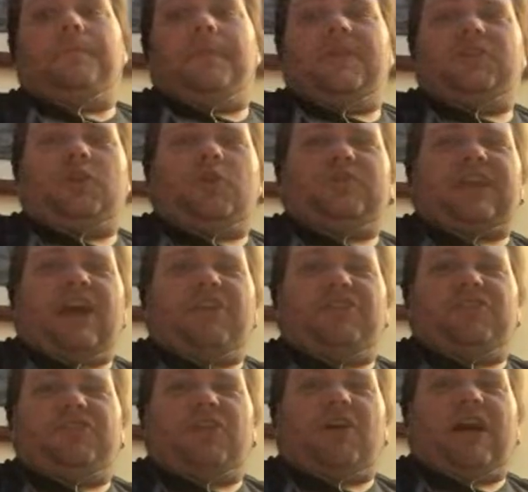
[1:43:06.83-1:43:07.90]
She goes, how did
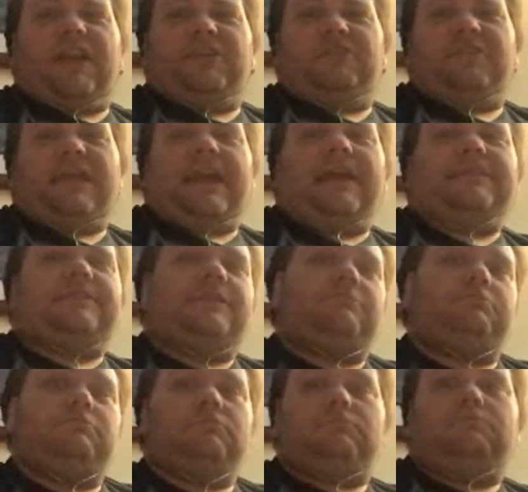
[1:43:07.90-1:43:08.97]
you know how to do that? And I said,
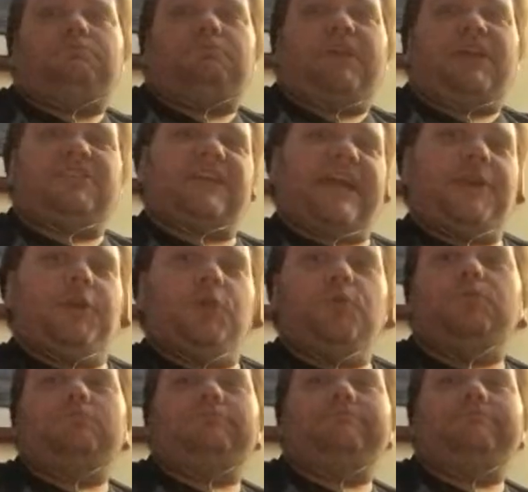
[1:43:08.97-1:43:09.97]
because I do.